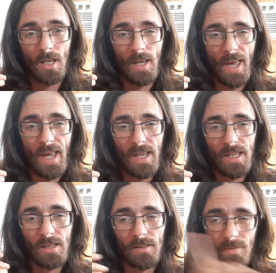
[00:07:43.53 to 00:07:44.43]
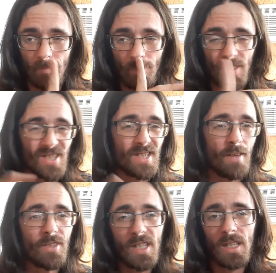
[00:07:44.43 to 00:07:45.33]
A
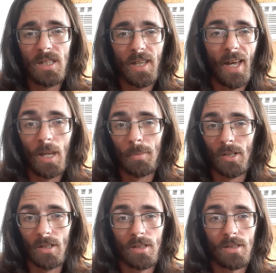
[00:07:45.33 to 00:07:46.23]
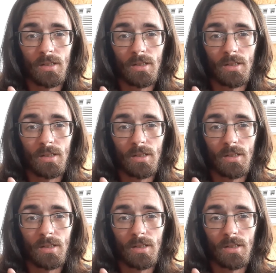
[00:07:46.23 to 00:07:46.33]
17 caliber